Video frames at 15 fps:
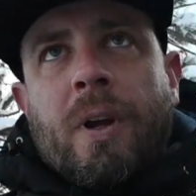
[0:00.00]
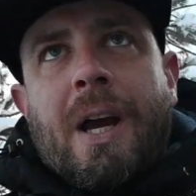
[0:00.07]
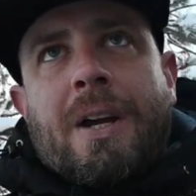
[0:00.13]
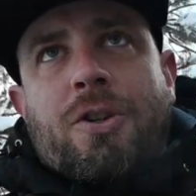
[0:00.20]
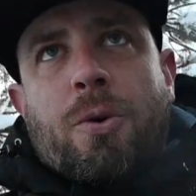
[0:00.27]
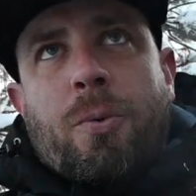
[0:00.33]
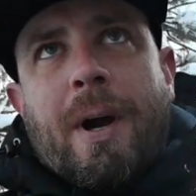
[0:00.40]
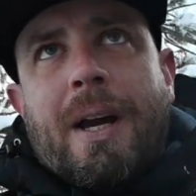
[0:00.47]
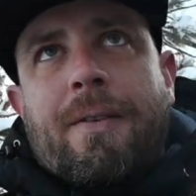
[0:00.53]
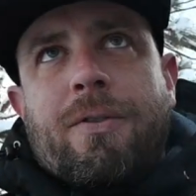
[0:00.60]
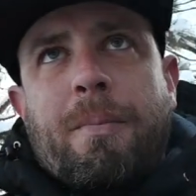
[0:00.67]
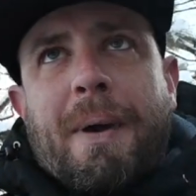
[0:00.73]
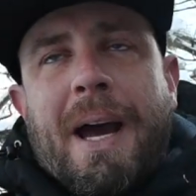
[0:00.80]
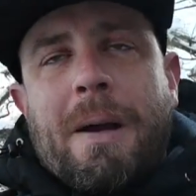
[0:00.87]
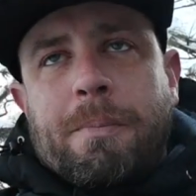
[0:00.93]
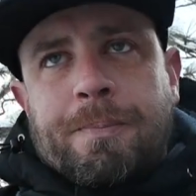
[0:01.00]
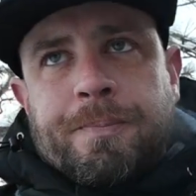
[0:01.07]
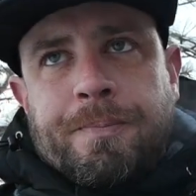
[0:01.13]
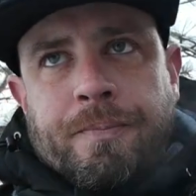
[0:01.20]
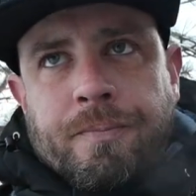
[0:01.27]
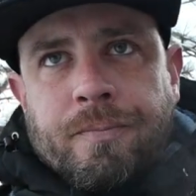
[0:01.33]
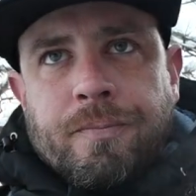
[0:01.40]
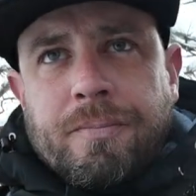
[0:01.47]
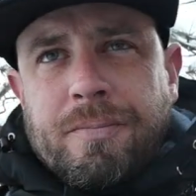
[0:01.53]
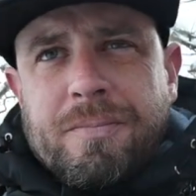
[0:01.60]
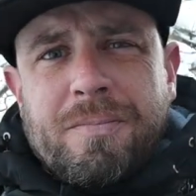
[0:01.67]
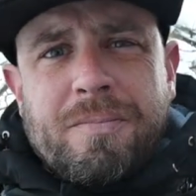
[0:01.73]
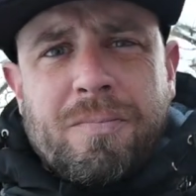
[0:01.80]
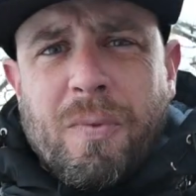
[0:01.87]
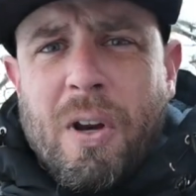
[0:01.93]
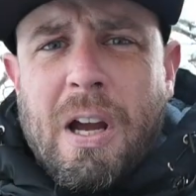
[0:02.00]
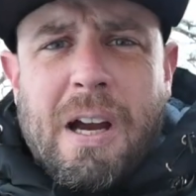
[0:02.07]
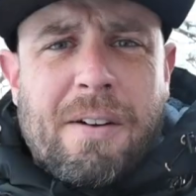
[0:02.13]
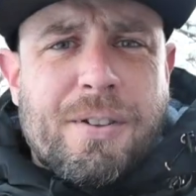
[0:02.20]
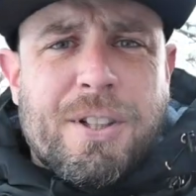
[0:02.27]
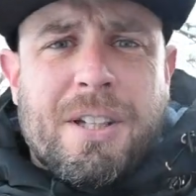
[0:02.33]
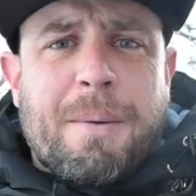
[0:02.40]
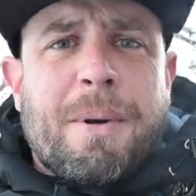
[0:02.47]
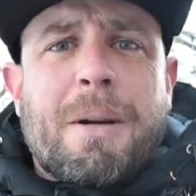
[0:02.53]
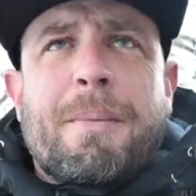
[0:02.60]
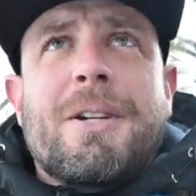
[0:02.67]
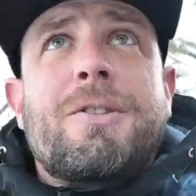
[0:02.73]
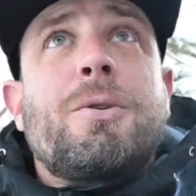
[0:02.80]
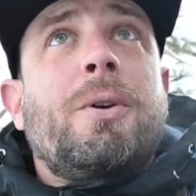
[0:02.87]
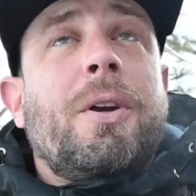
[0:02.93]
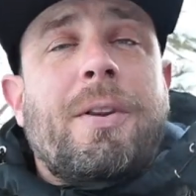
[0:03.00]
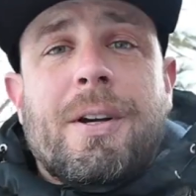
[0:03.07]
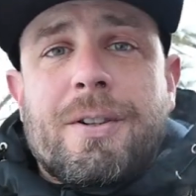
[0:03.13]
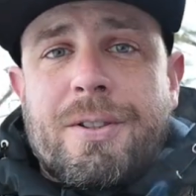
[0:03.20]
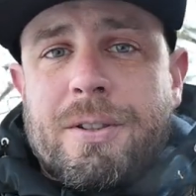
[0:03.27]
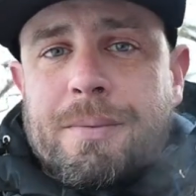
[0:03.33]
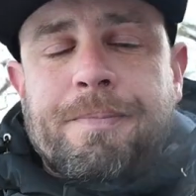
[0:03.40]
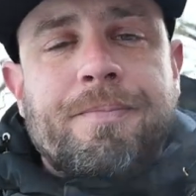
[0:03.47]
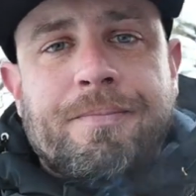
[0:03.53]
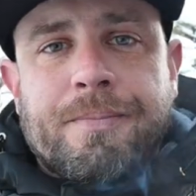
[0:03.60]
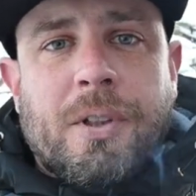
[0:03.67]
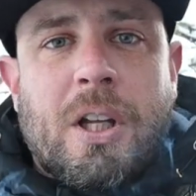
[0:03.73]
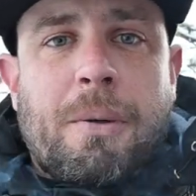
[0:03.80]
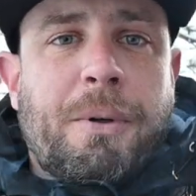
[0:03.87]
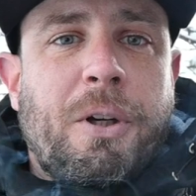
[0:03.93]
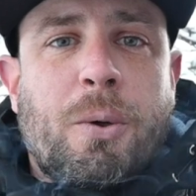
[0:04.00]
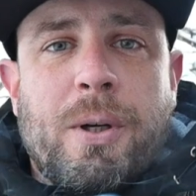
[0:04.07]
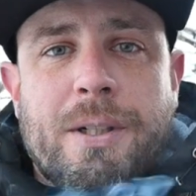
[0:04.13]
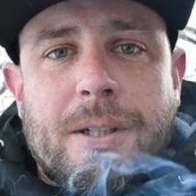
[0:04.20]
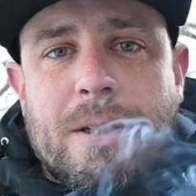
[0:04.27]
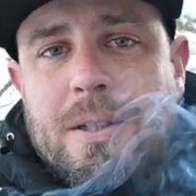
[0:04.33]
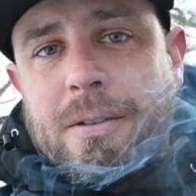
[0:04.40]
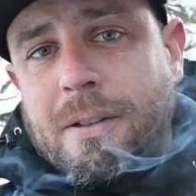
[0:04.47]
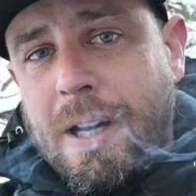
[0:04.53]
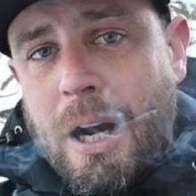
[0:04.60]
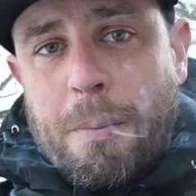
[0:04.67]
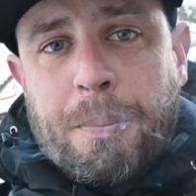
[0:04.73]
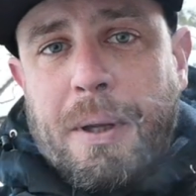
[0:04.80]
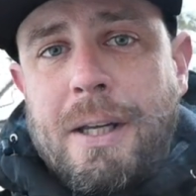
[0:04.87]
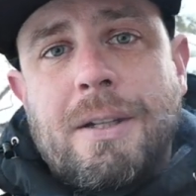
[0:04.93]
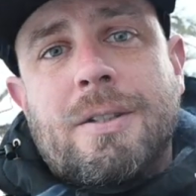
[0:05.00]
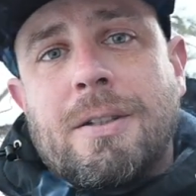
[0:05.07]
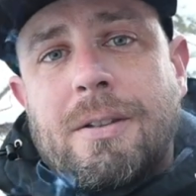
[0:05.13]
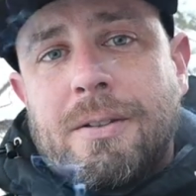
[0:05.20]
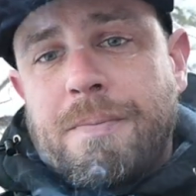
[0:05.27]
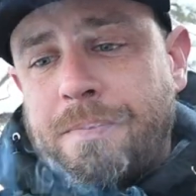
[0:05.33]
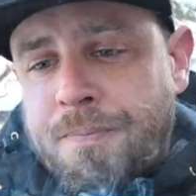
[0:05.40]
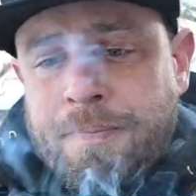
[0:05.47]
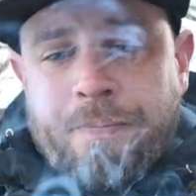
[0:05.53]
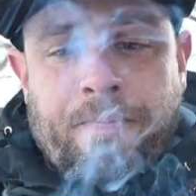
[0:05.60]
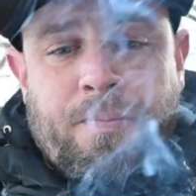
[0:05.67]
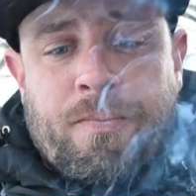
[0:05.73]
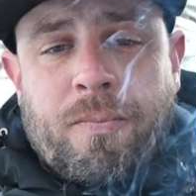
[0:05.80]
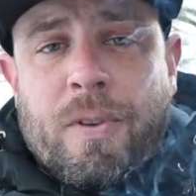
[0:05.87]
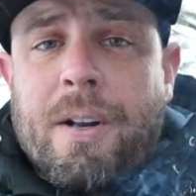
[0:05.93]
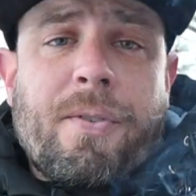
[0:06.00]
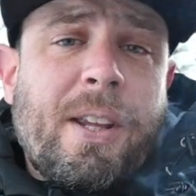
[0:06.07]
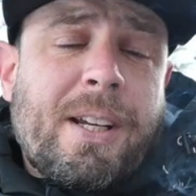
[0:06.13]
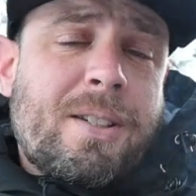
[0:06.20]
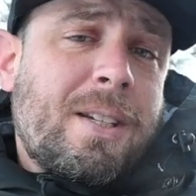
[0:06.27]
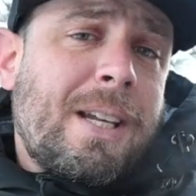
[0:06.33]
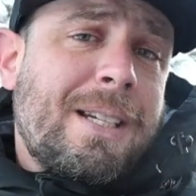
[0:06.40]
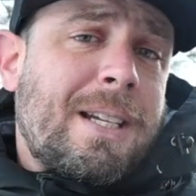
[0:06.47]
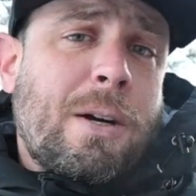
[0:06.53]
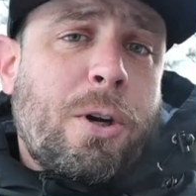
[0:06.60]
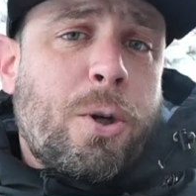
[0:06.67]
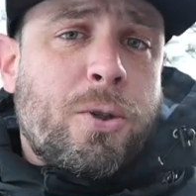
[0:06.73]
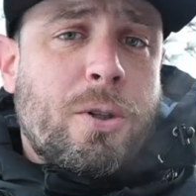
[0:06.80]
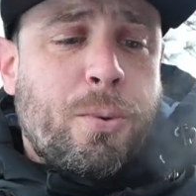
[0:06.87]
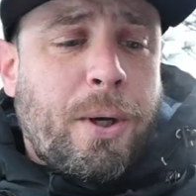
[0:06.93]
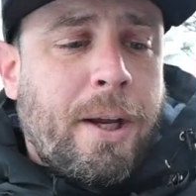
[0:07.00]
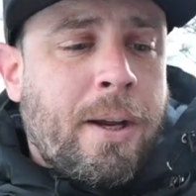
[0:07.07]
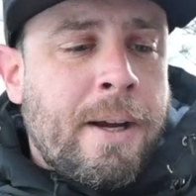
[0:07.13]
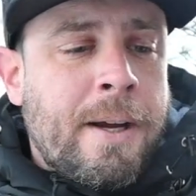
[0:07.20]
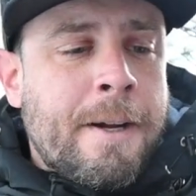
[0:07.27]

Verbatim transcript: Okay, so right off the bat, obviously I'm not in my studio, there's going to be noises and airplanes and different things, because that's how it goes this week.